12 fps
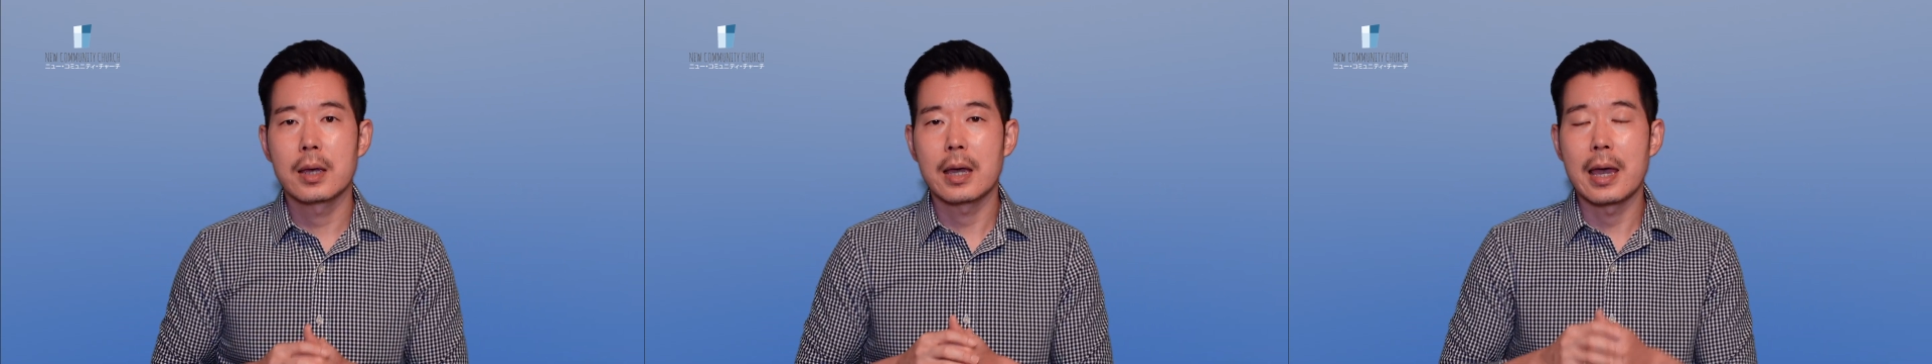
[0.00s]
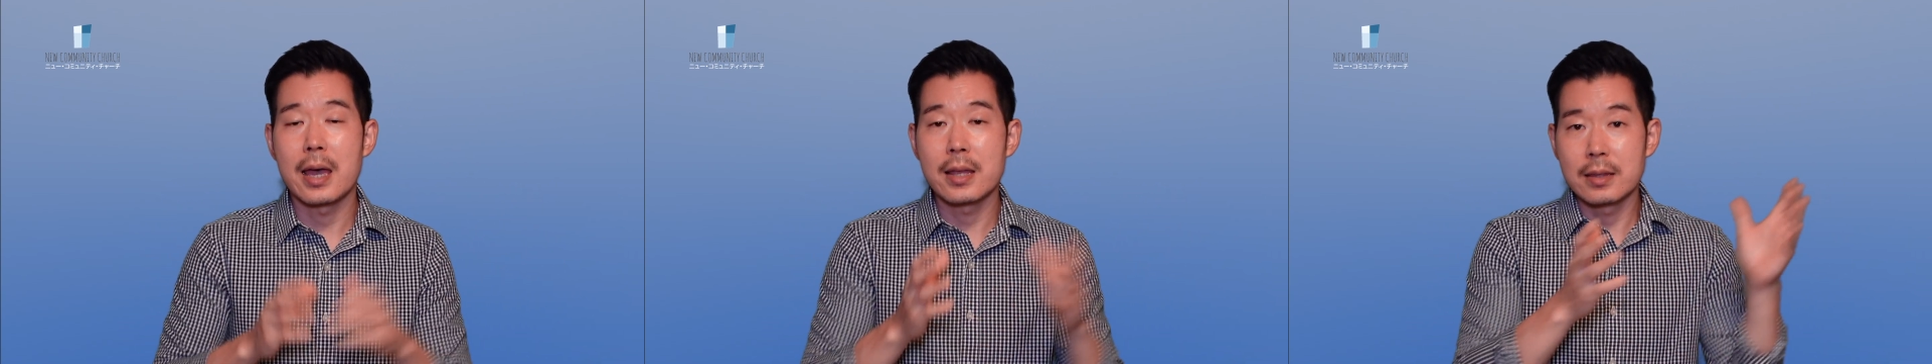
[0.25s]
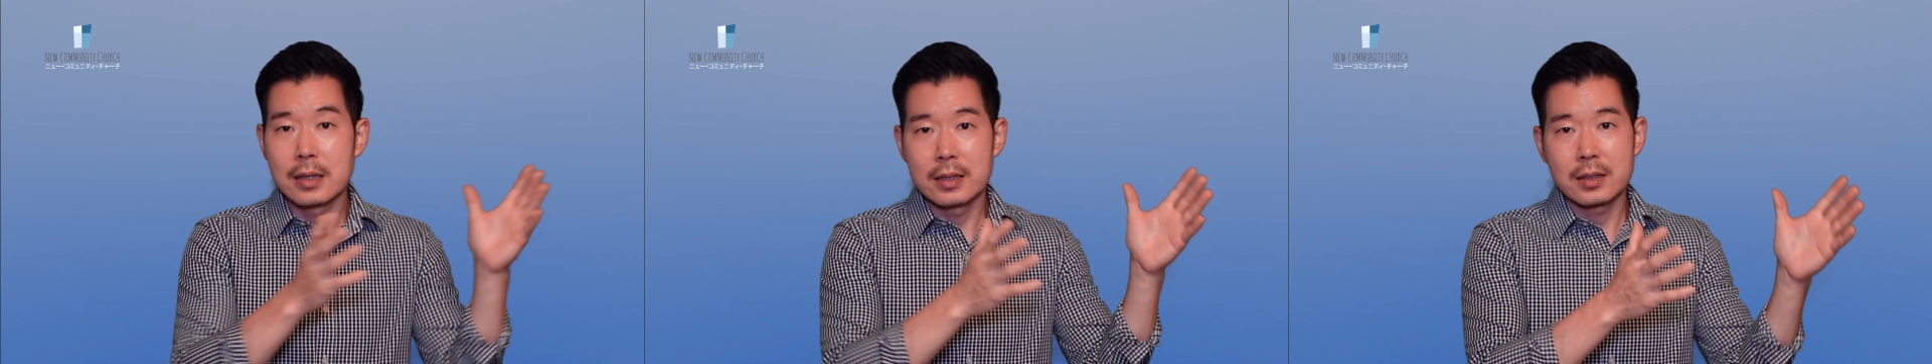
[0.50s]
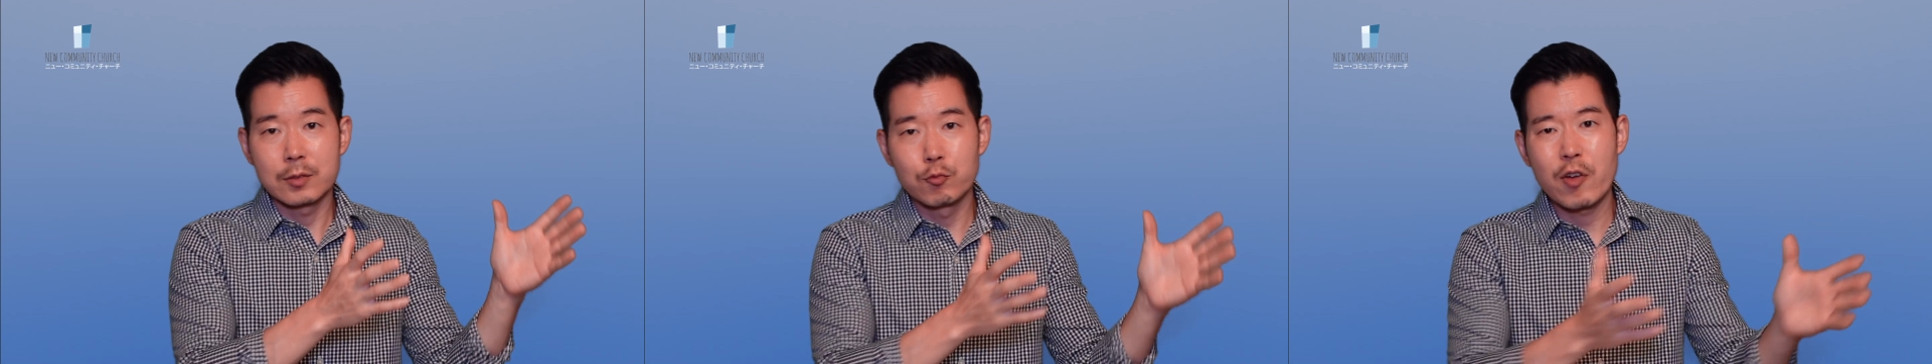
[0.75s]
and
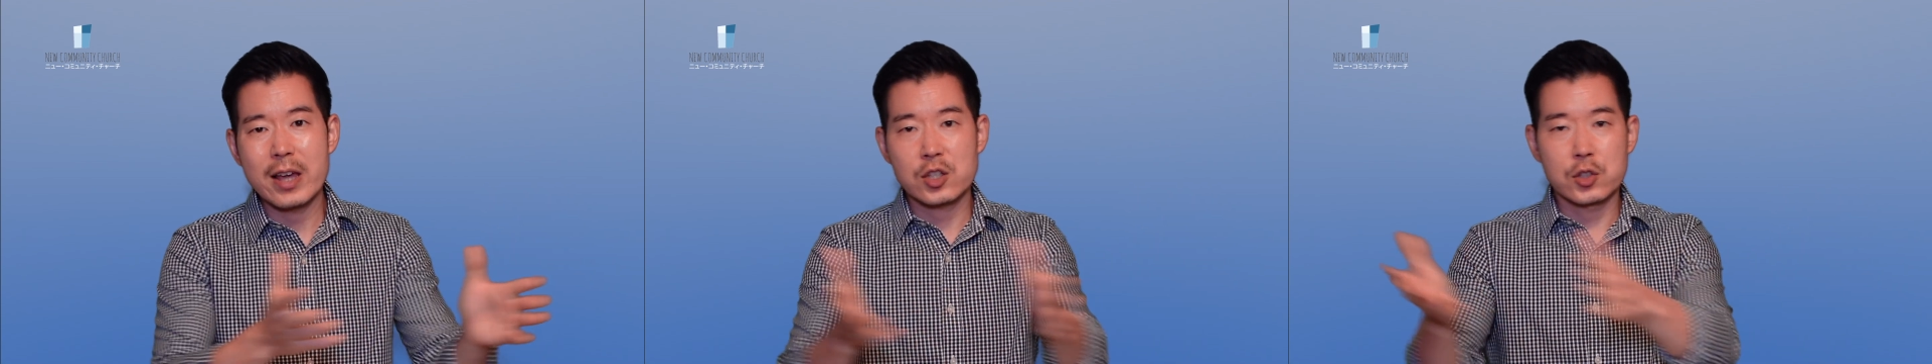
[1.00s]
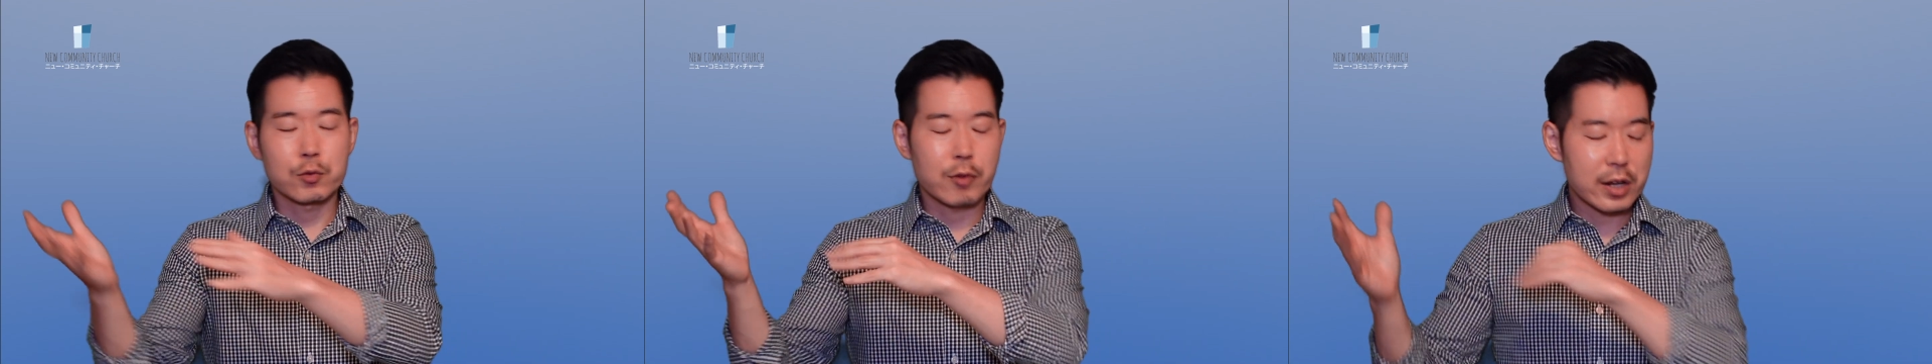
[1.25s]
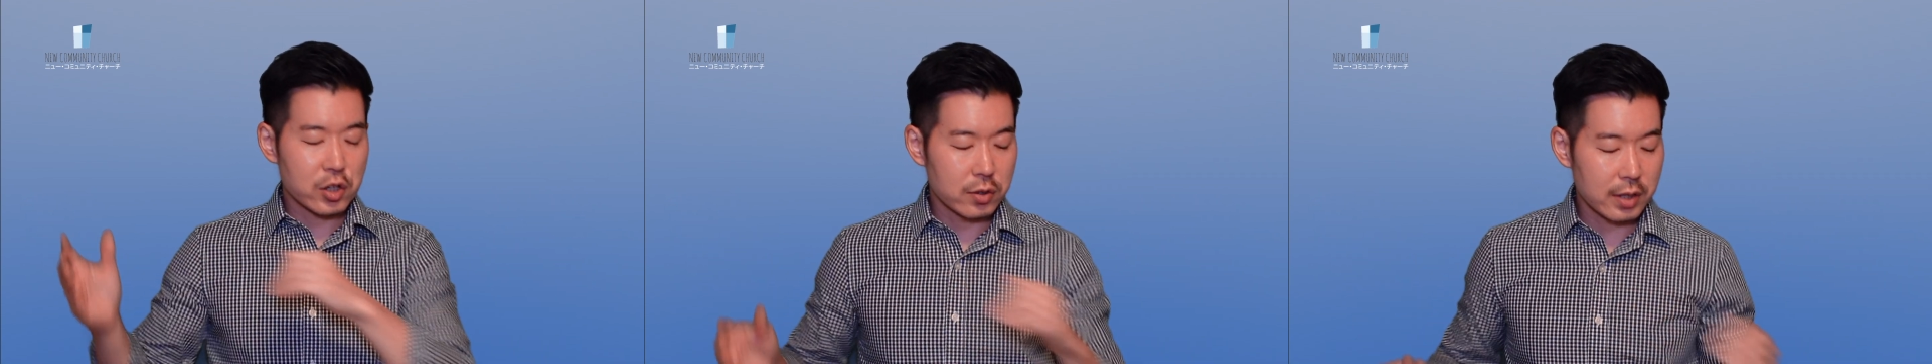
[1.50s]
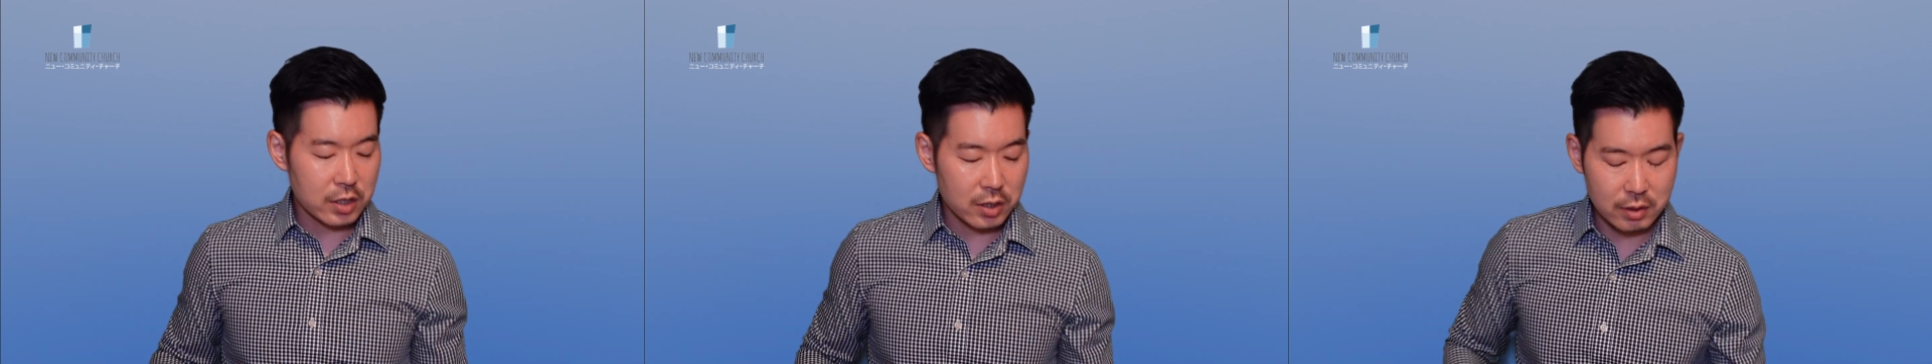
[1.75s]
the restoration
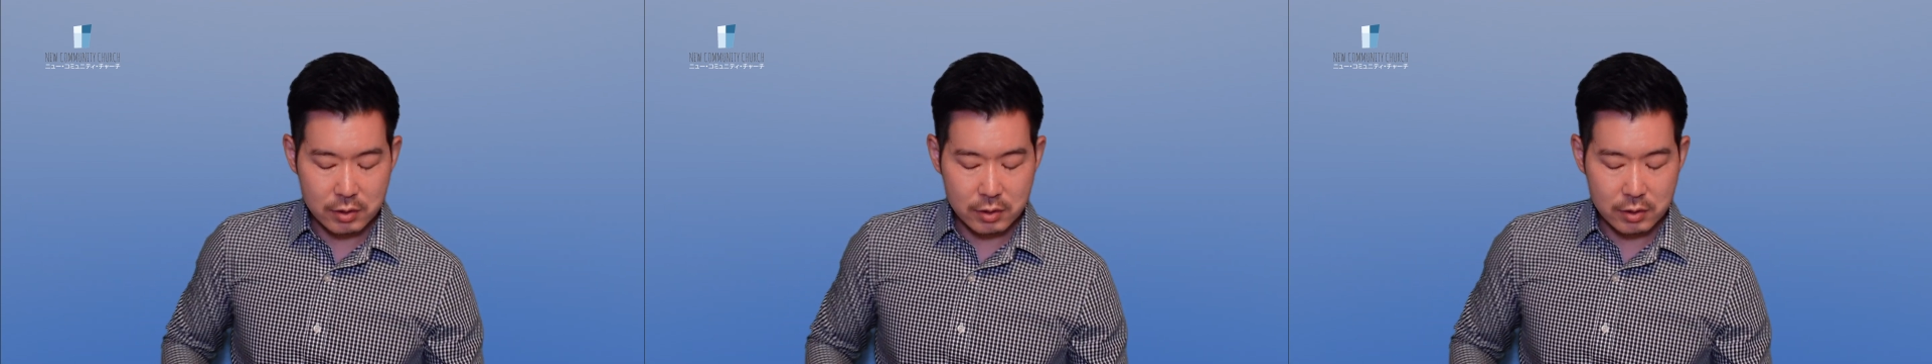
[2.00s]
that's going